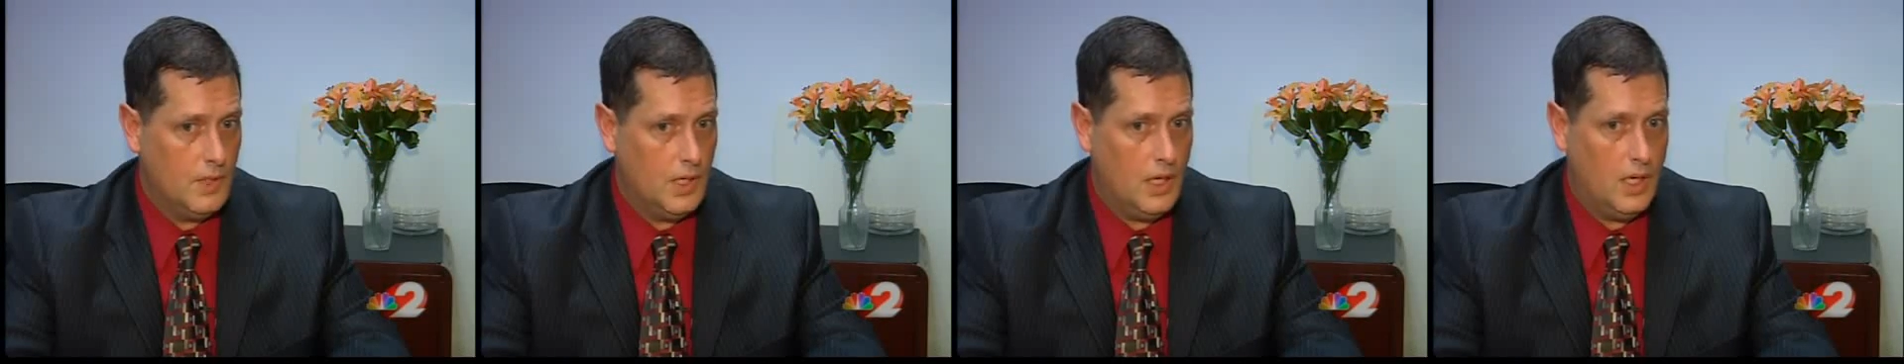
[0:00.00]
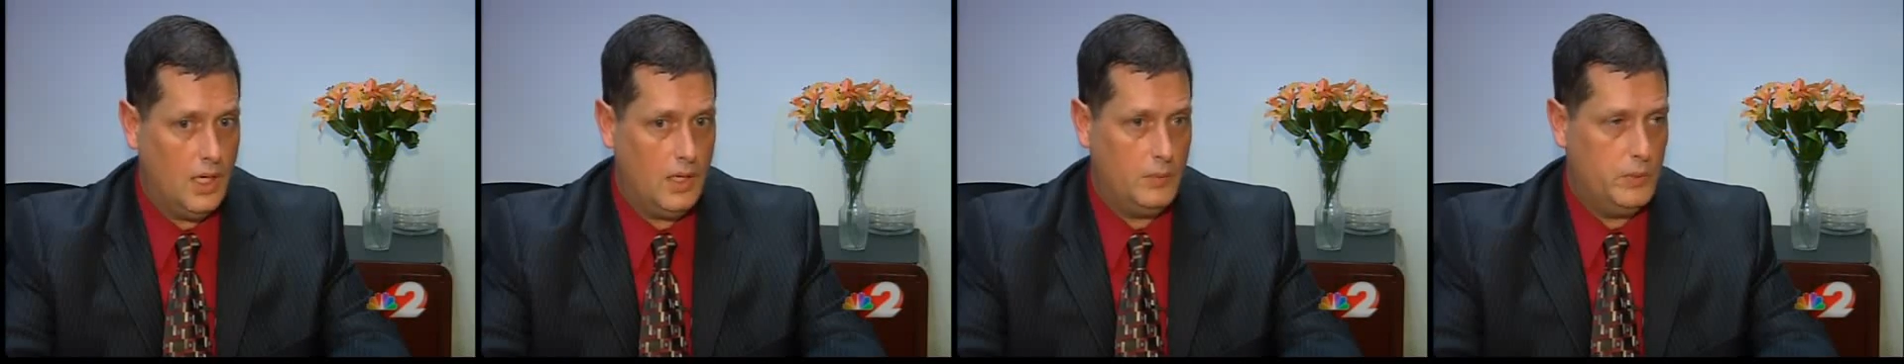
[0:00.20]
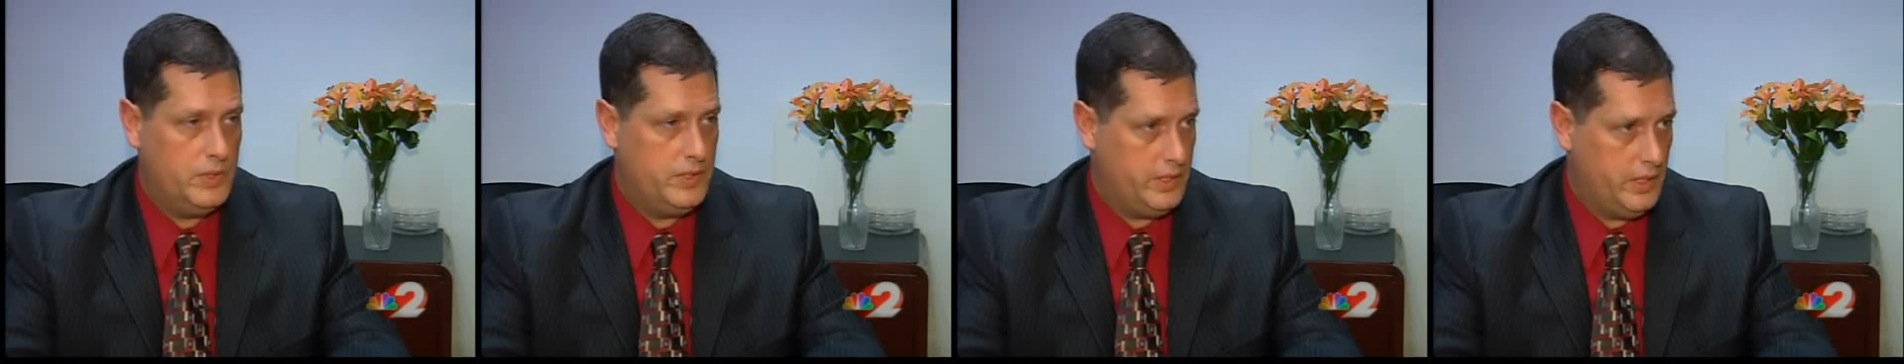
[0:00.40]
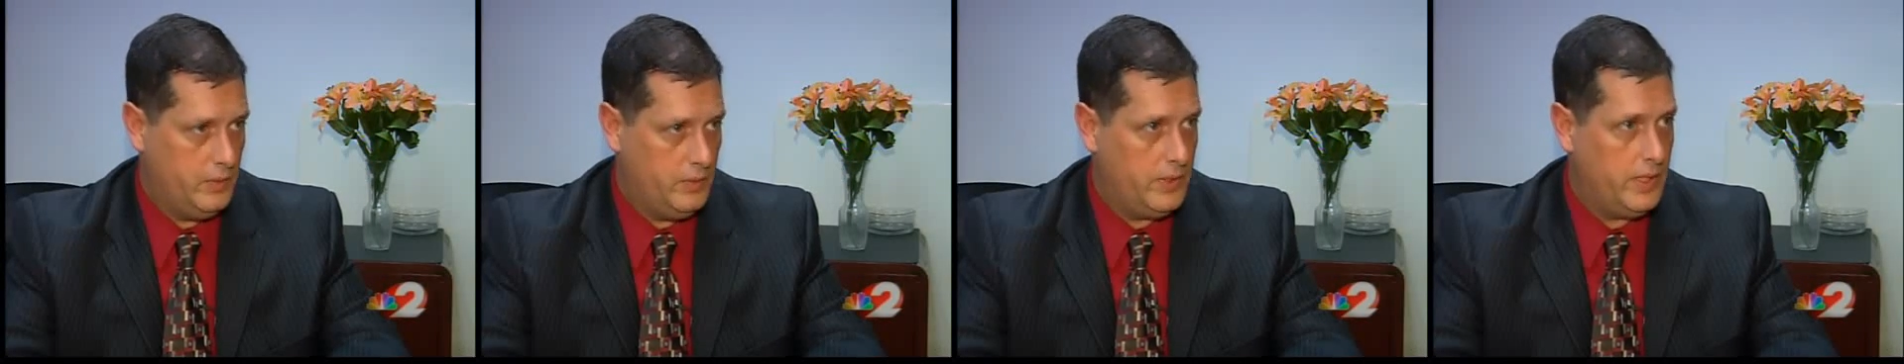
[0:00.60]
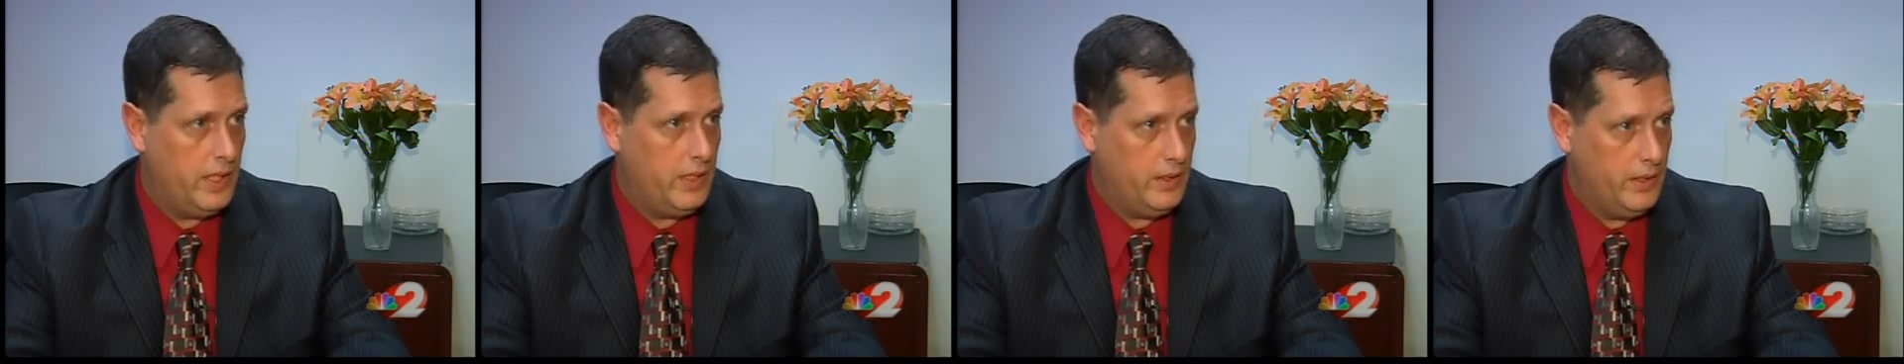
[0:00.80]
I would say
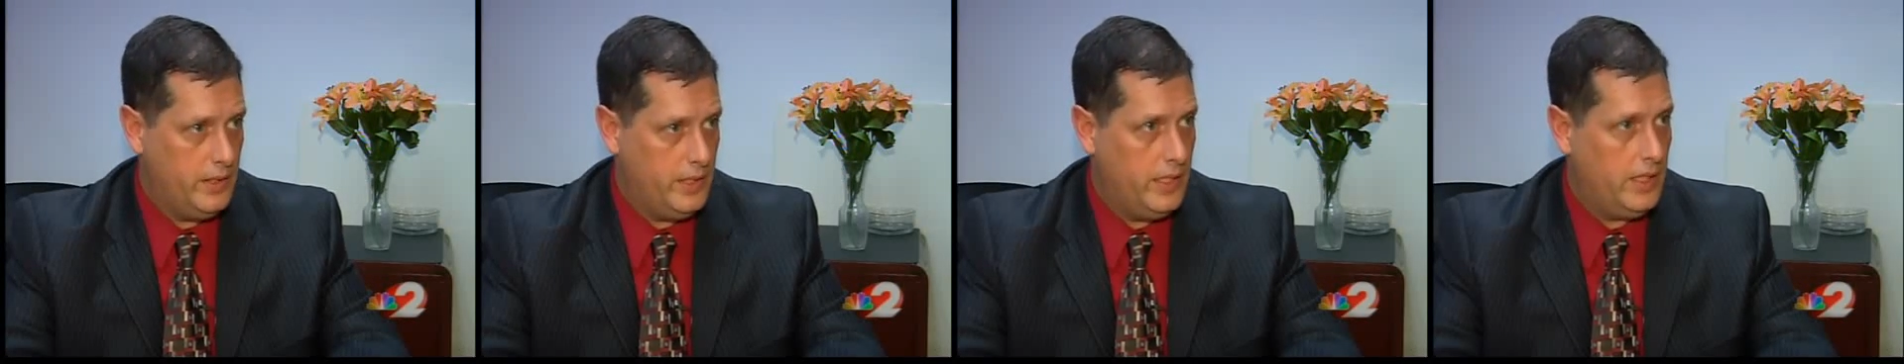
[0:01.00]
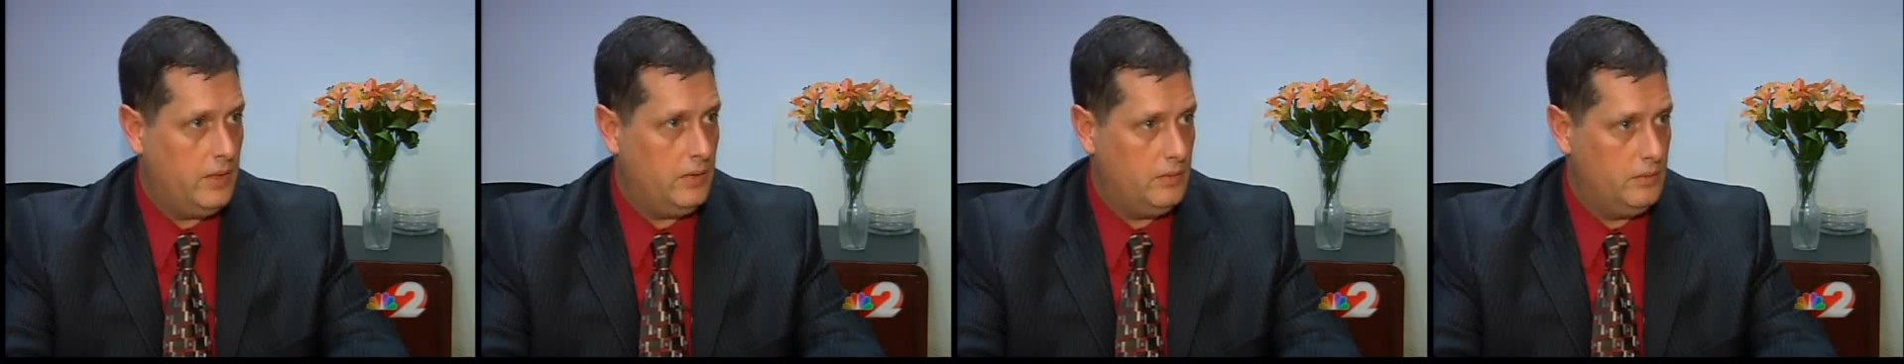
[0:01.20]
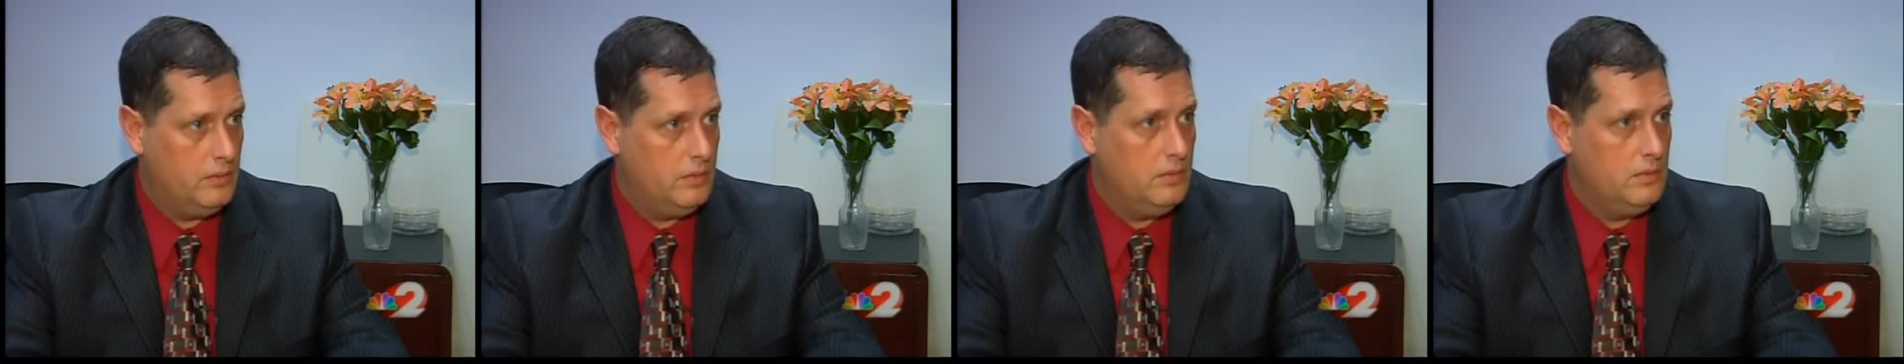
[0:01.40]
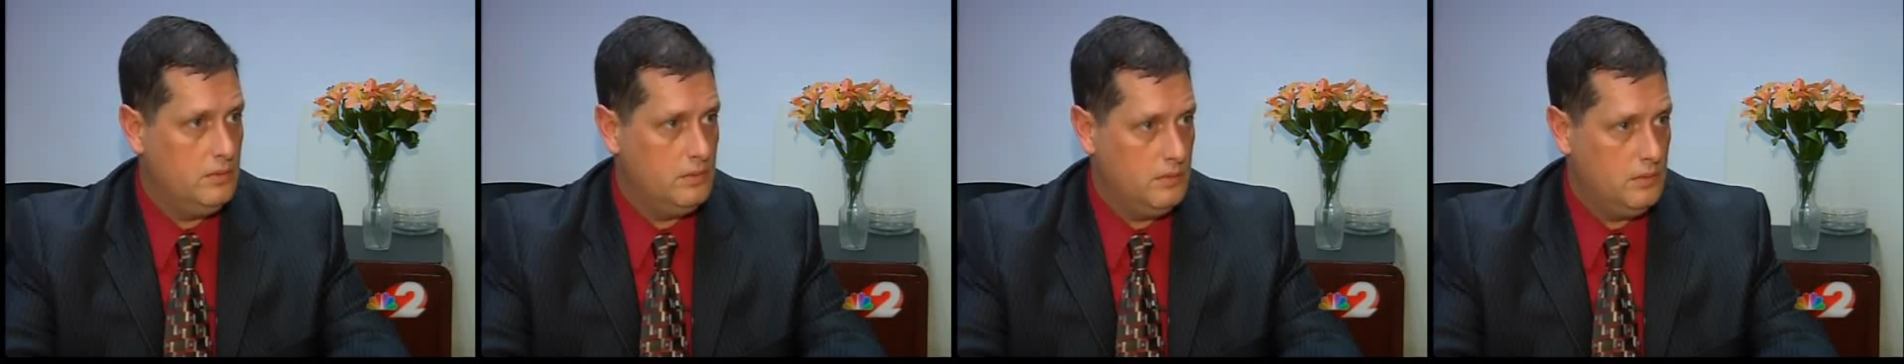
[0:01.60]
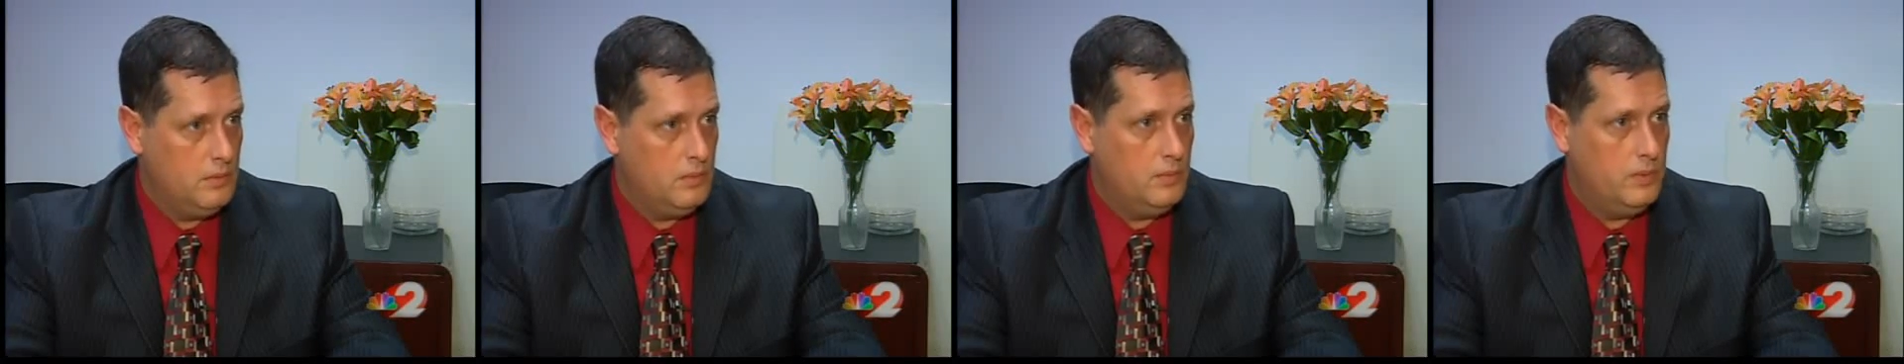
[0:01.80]
without a doubt.
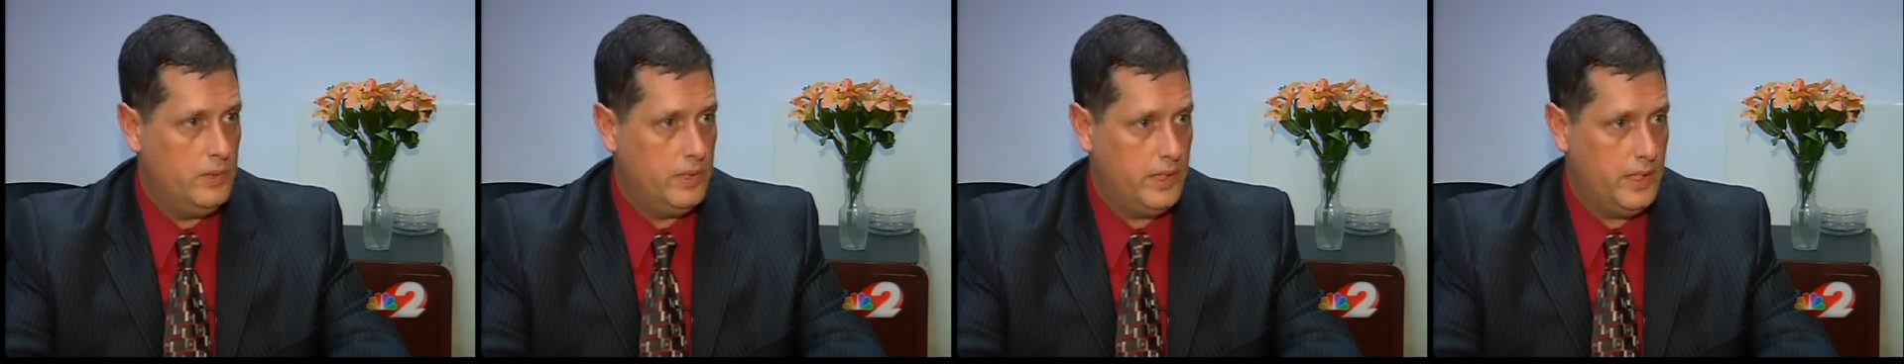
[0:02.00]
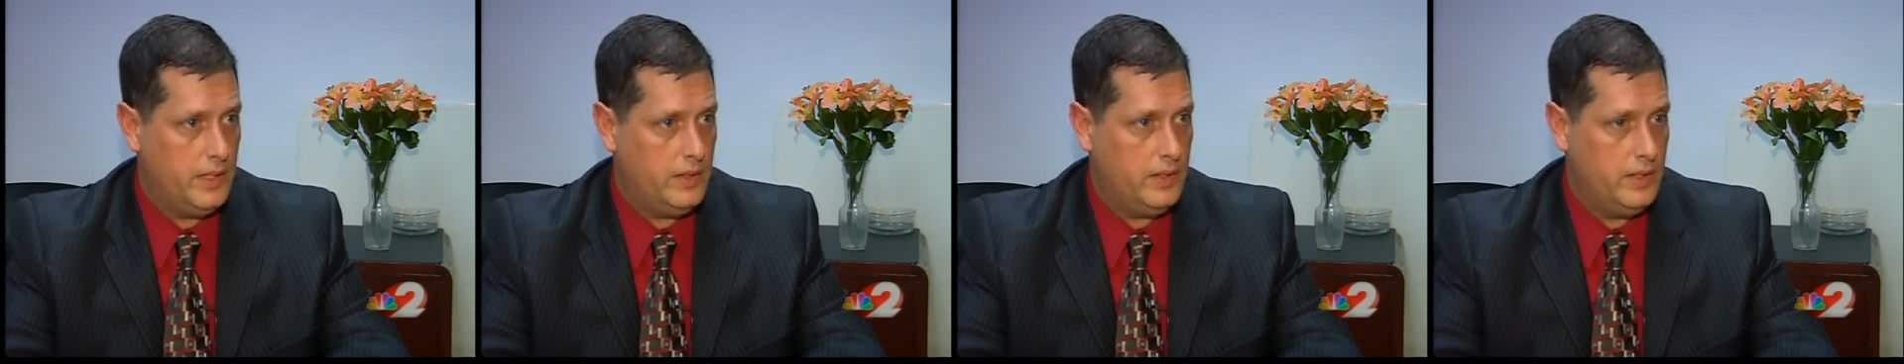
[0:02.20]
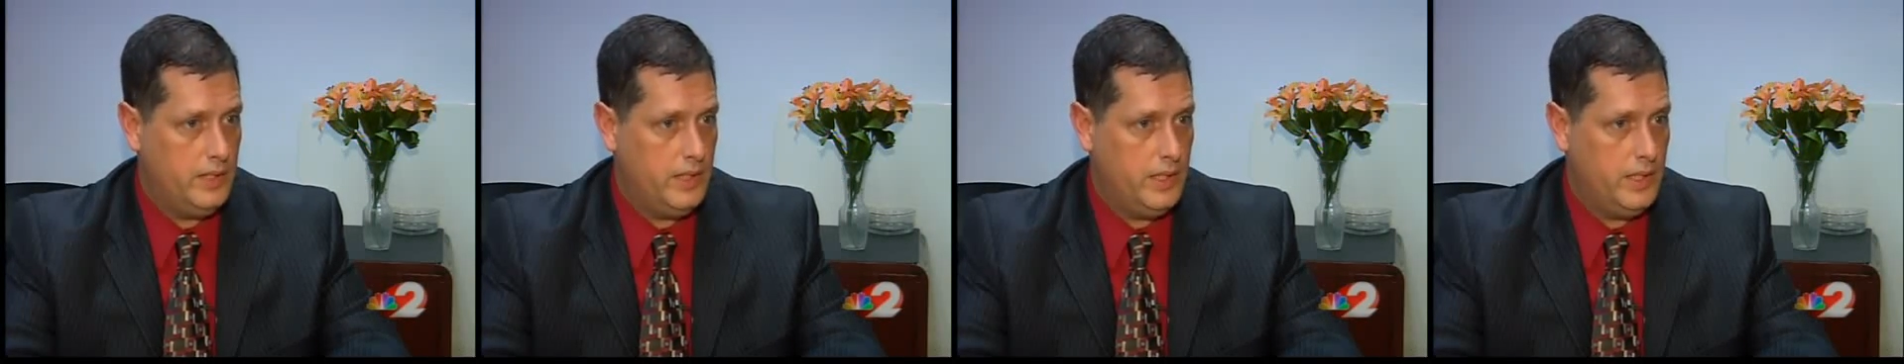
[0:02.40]
Without a